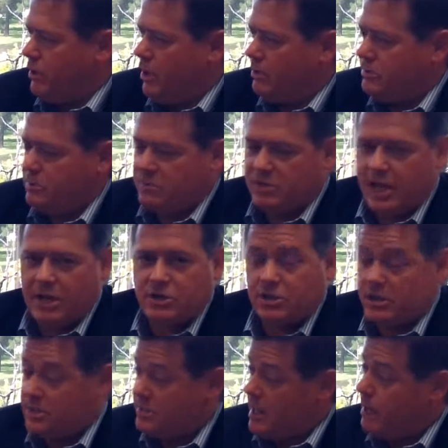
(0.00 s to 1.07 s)

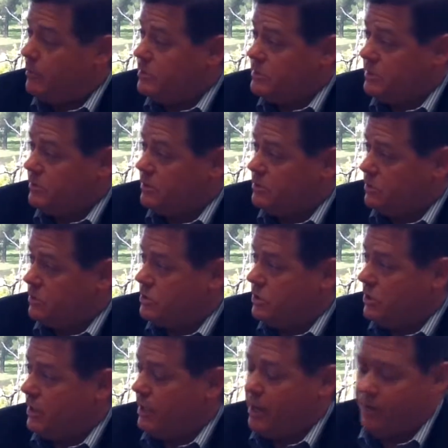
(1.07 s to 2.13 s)
substantially the same as we're
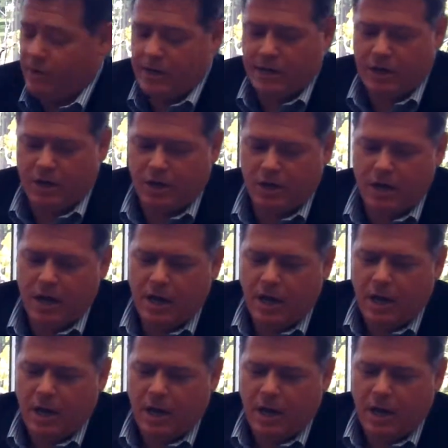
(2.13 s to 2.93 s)
looking at right here,